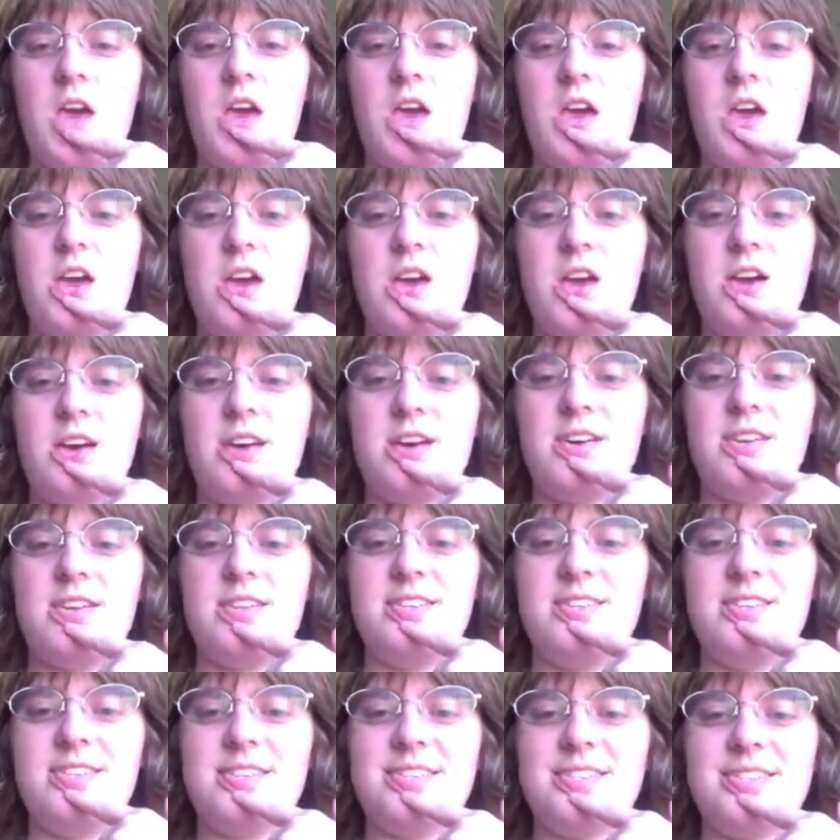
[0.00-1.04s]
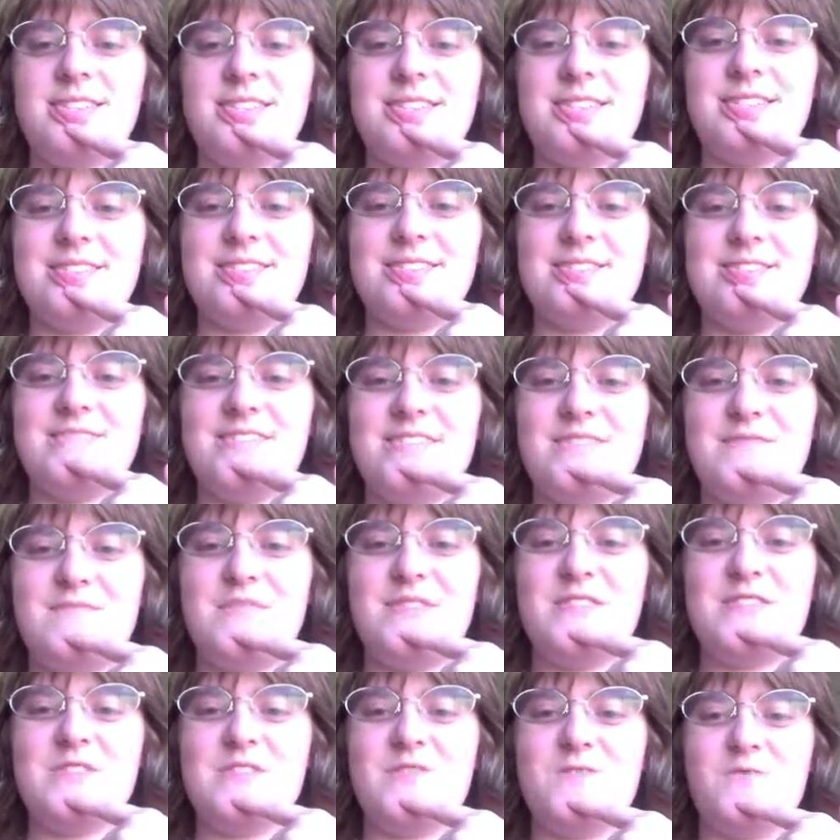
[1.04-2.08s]
and what would
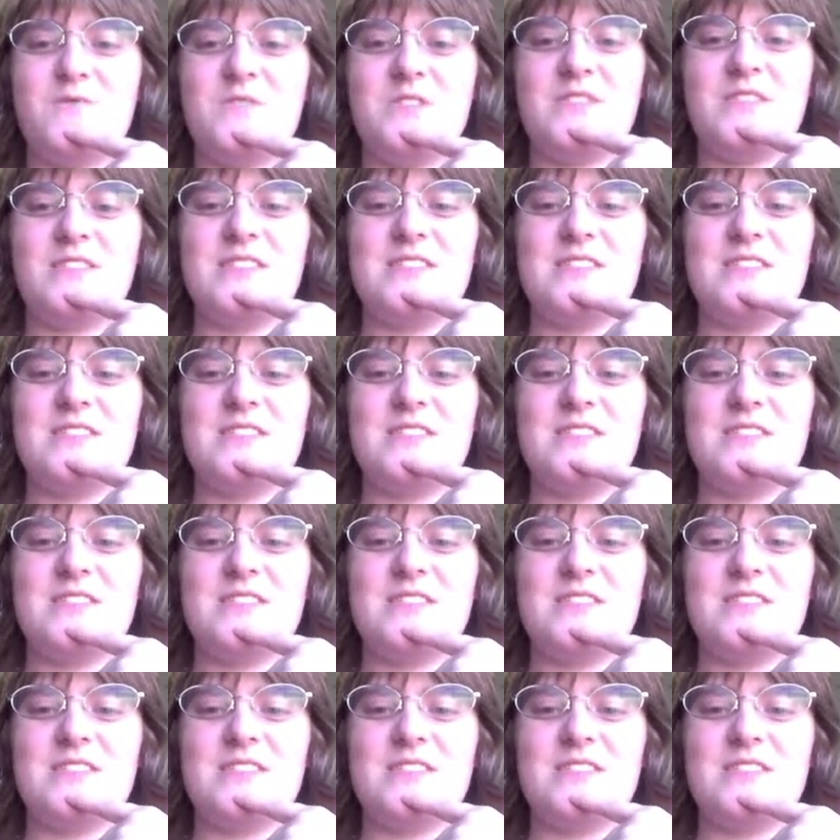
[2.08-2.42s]
be a good word to